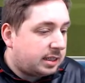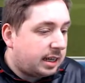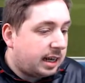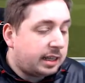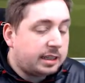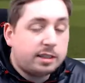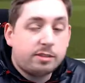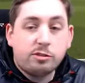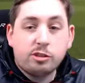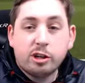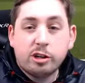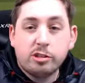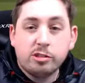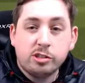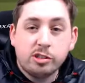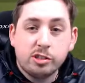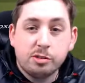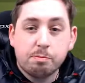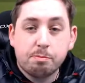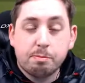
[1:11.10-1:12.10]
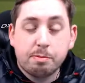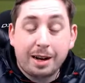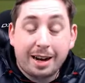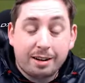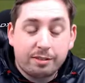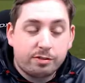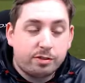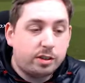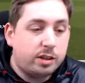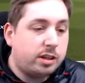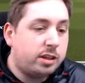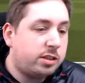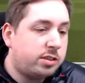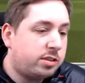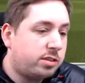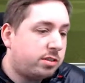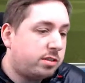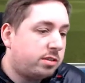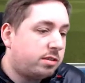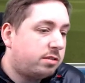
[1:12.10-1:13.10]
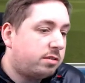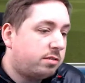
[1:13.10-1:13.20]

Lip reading: and they've chosen to bat first.